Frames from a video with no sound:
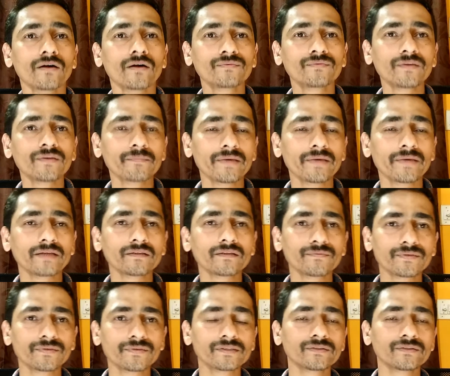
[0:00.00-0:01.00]
After paying the
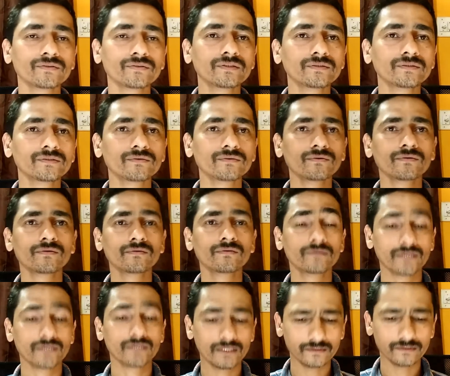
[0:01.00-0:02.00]
fees, you need to
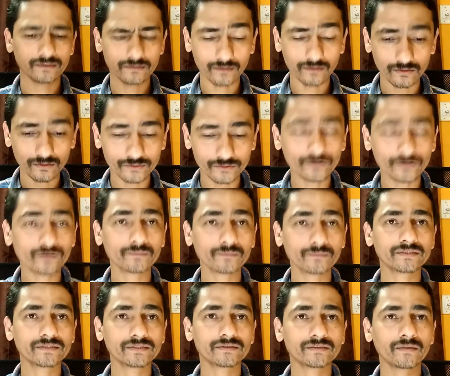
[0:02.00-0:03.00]
take that all the
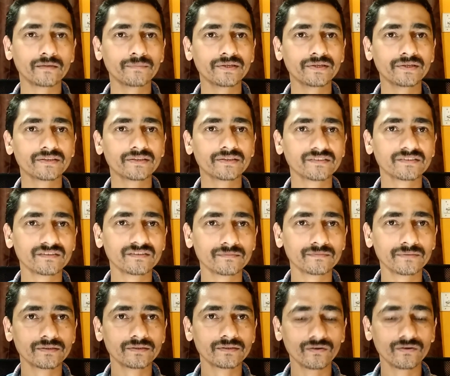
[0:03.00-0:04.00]
documents, applications,
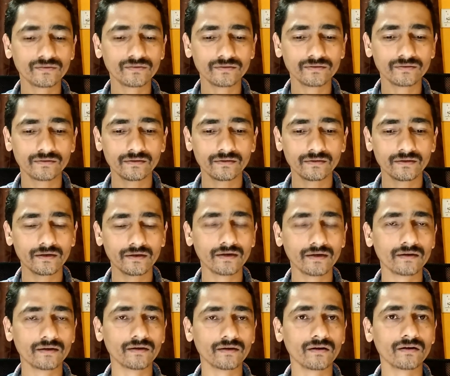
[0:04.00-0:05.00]
print out,
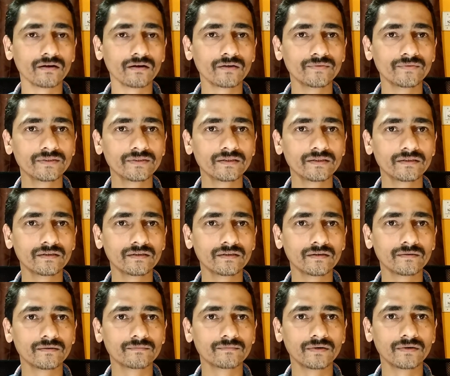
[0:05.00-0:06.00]
along with
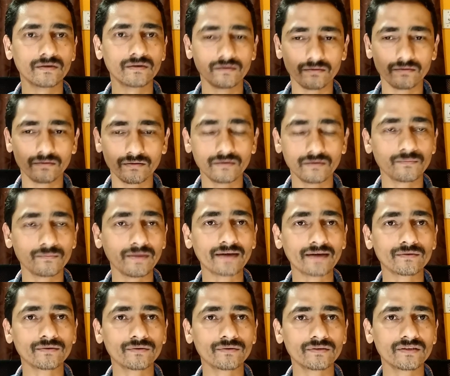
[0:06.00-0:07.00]
the
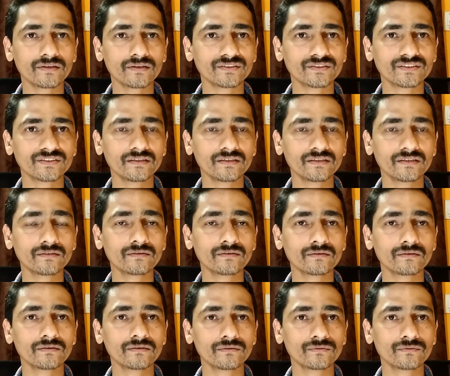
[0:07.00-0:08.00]
barcode sheet
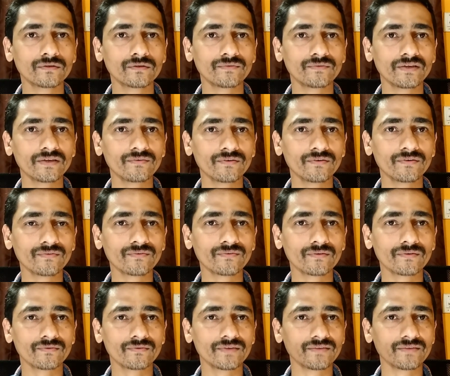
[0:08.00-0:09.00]
to the
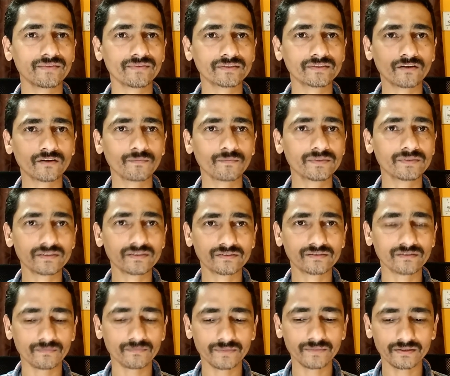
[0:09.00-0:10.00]
VFS office and
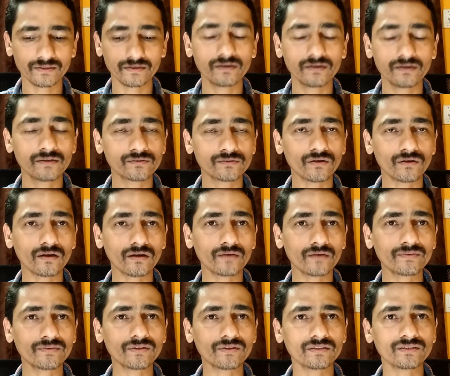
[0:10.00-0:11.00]
submit. So along
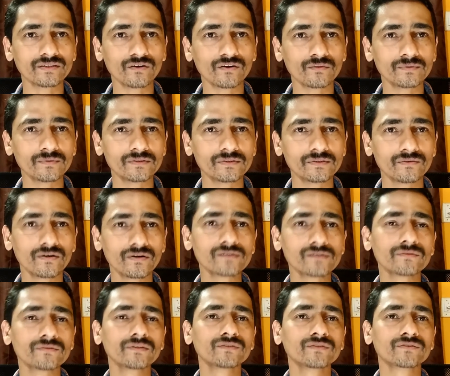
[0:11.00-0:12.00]
with all the documents, you
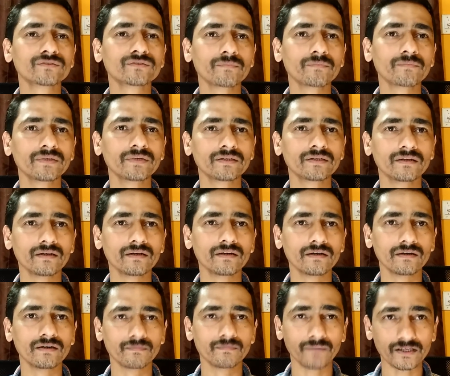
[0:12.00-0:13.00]
also need to submit
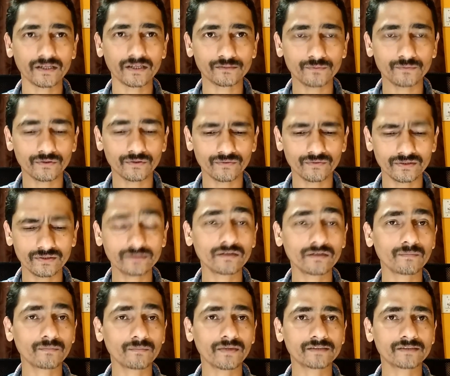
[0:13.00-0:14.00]
passport,
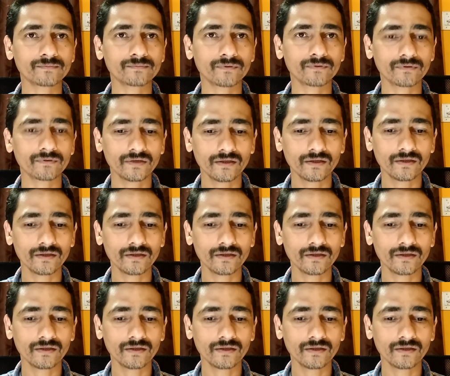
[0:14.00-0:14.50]
original passport.